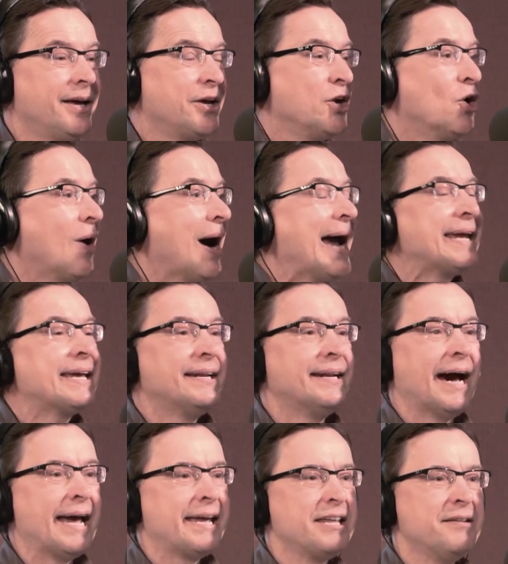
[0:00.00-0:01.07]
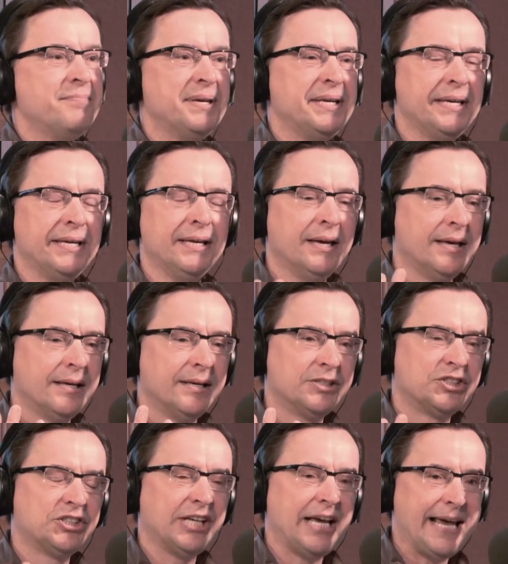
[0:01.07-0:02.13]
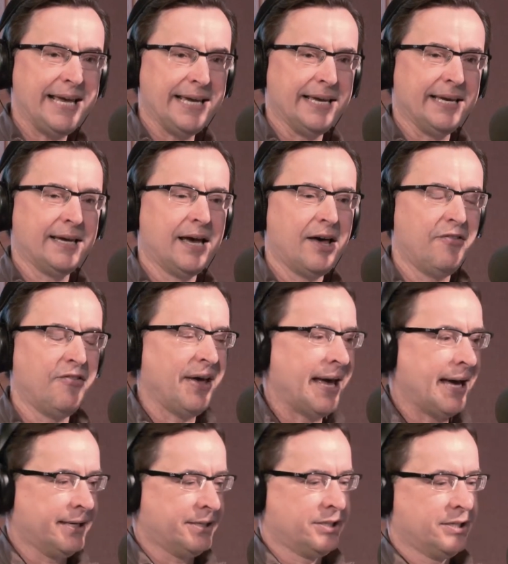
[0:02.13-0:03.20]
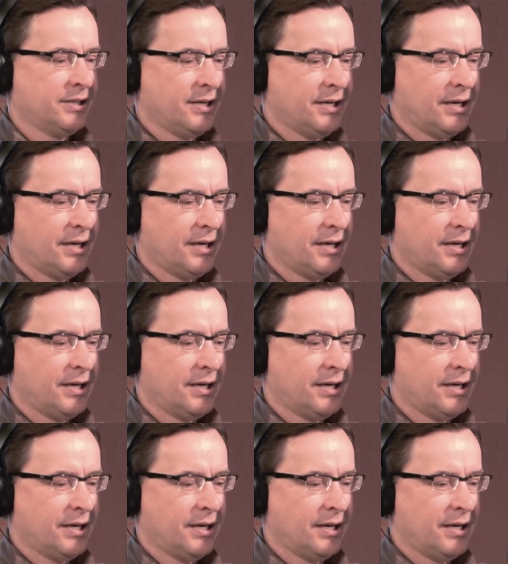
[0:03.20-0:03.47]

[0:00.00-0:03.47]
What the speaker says: I can be saying that